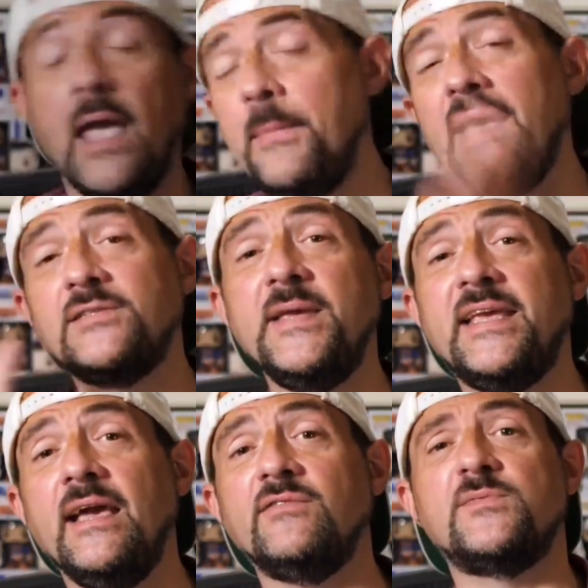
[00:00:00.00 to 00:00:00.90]
Hey man, it's
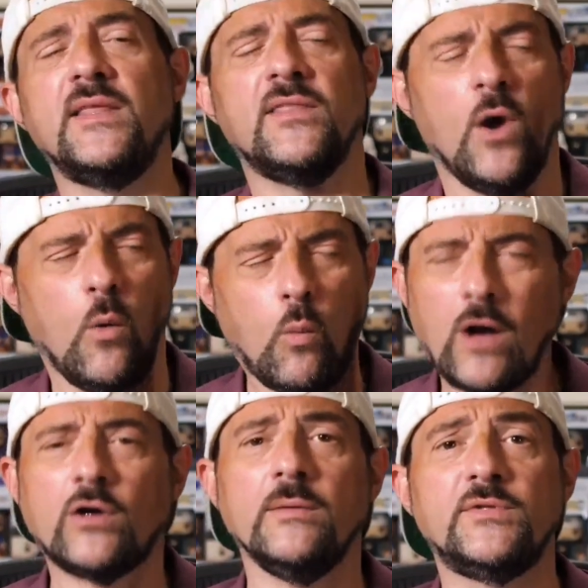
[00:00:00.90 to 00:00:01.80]
me, Kevin Smith.
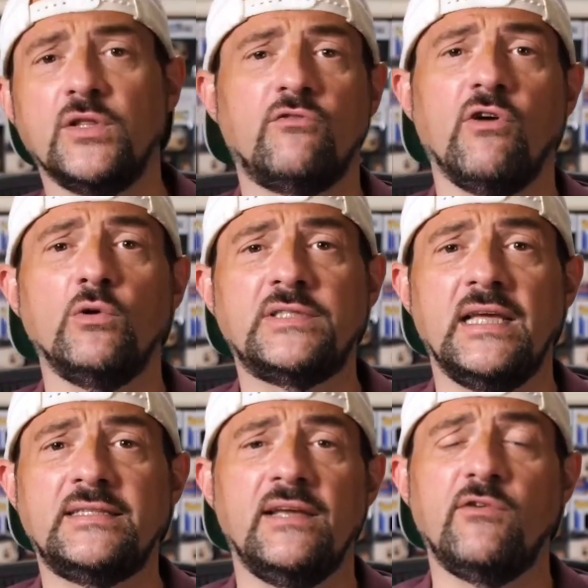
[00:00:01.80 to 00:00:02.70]
Welcome to the Grow
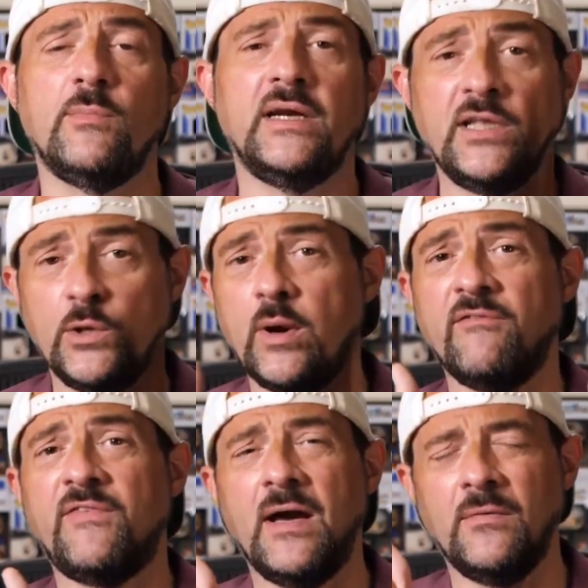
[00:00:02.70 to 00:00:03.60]
Tent, everybody. You
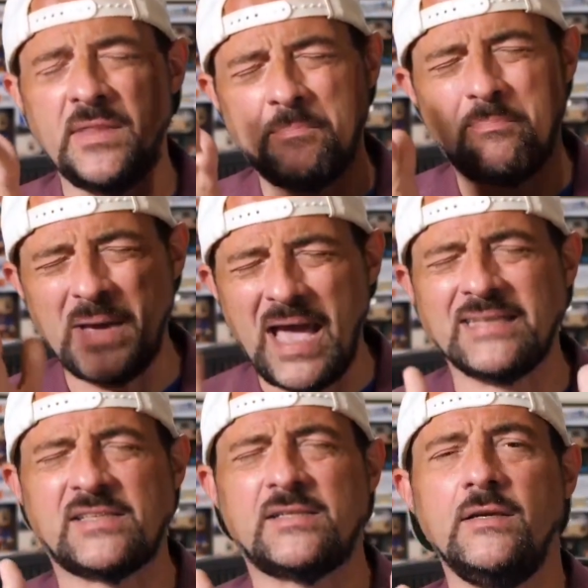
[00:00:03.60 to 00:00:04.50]
have found the
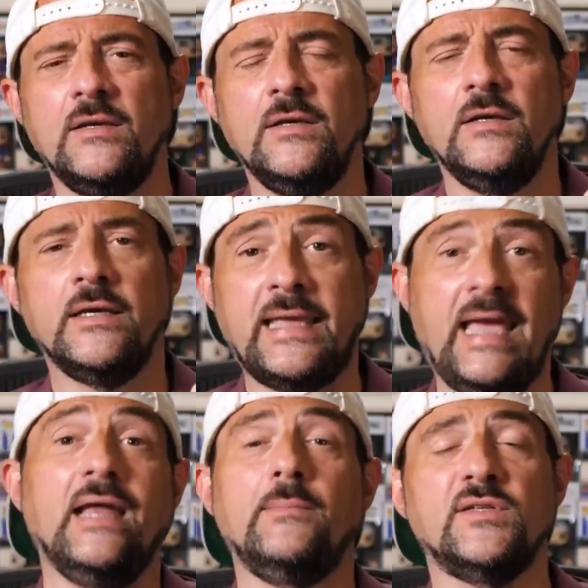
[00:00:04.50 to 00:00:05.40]
best
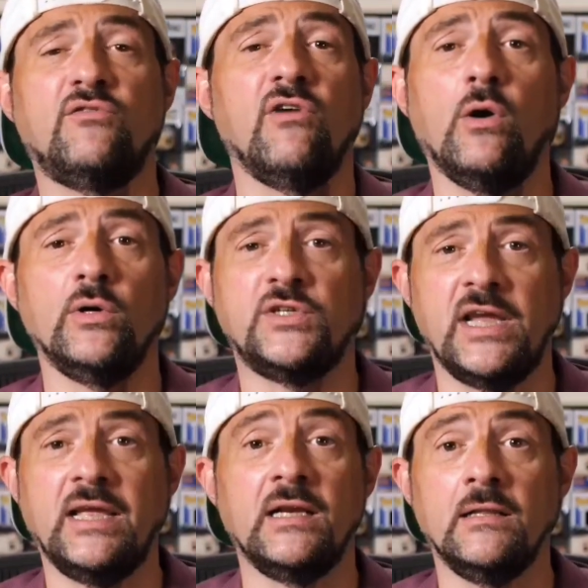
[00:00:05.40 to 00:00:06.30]
growing
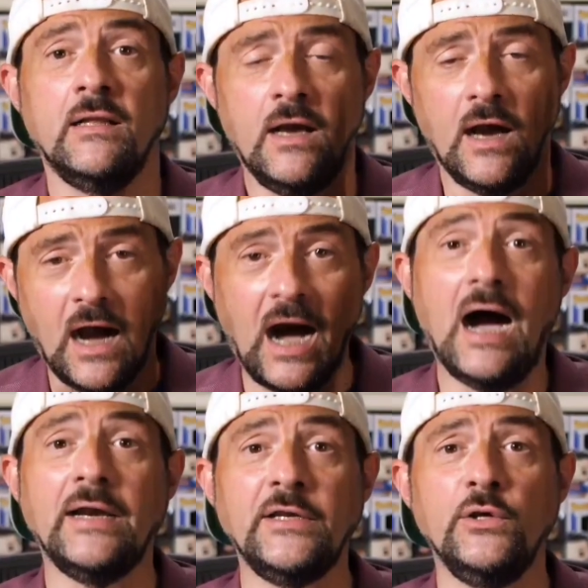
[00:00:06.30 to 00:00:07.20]
channel
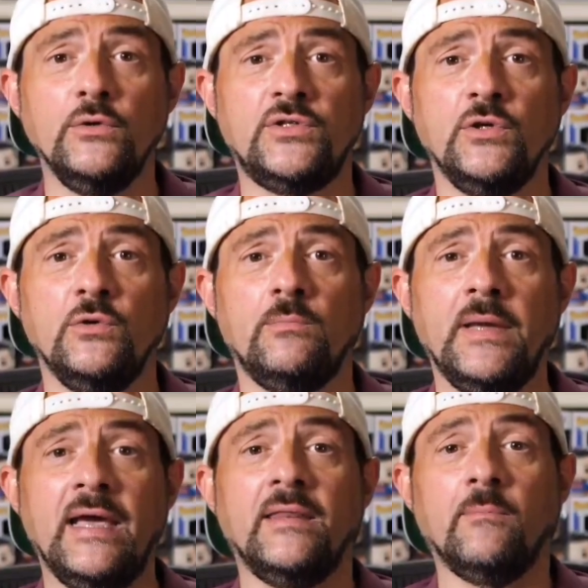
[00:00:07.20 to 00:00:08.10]
on
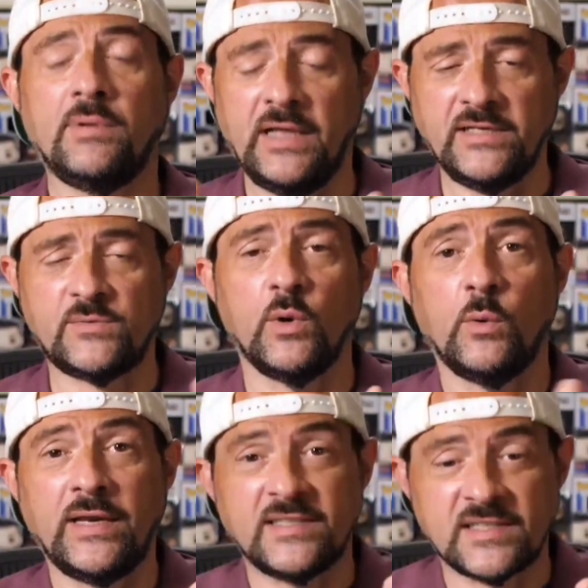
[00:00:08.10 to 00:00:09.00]
YouTube, man. The place
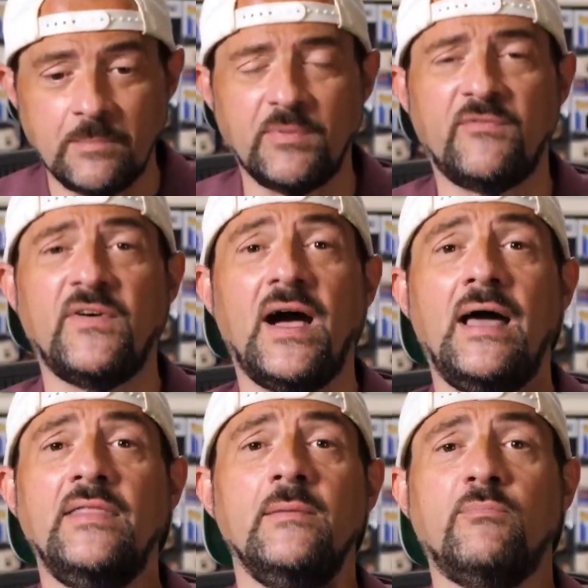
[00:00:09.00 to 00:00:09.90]
where we
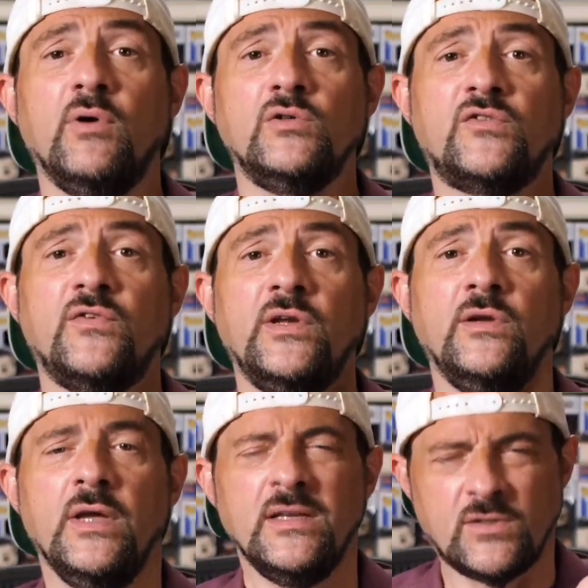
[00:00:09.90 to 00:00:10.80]
simplify the approach for
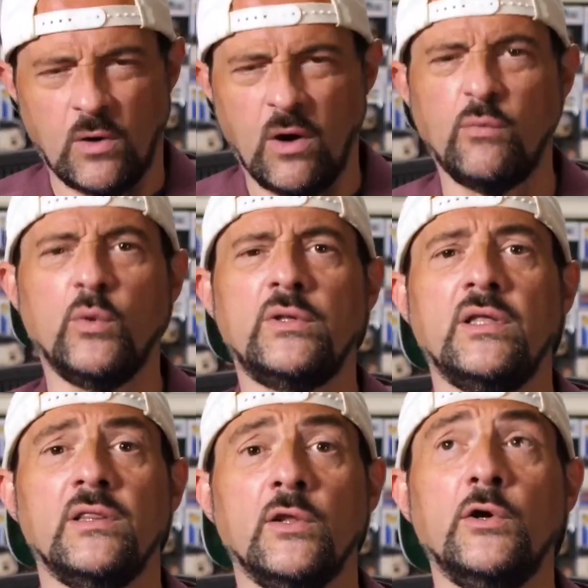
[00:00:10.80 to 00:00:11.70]
you so
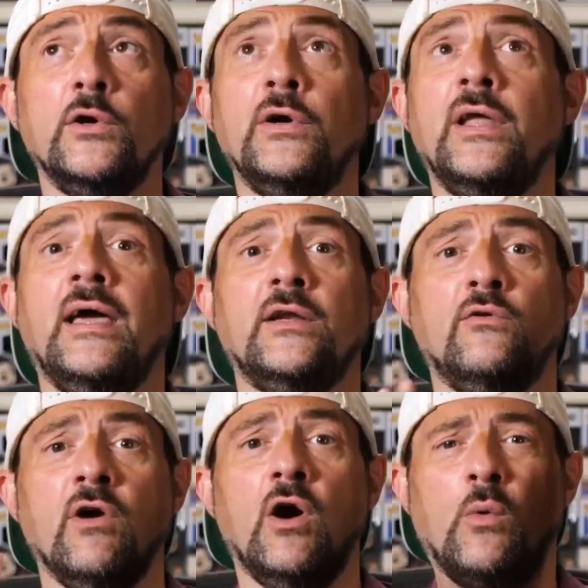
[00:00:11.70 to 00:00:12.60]
everyone can learn how
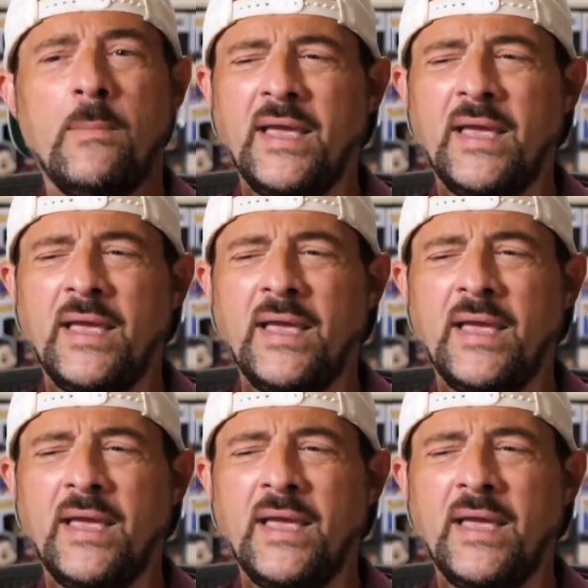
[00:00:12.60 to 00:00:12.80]
to grow.